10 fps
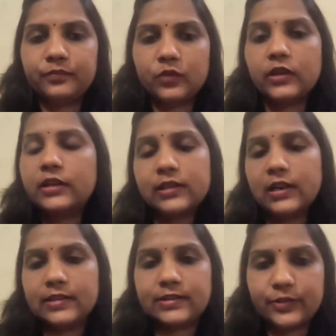It's a
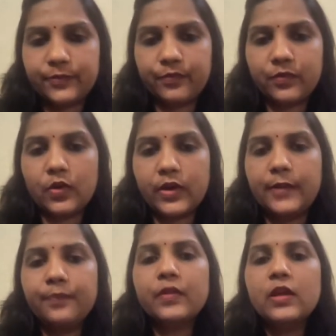list. Okay.
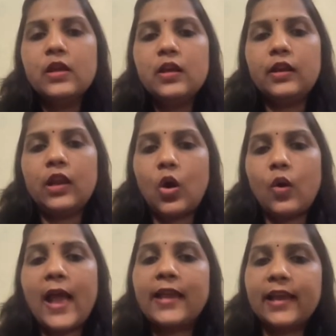Now
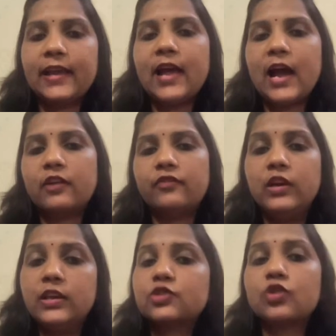I can have
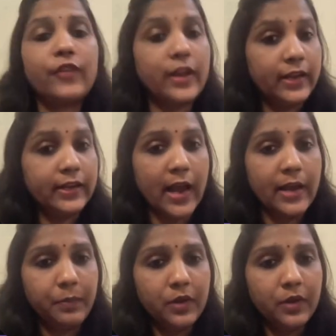list of any type.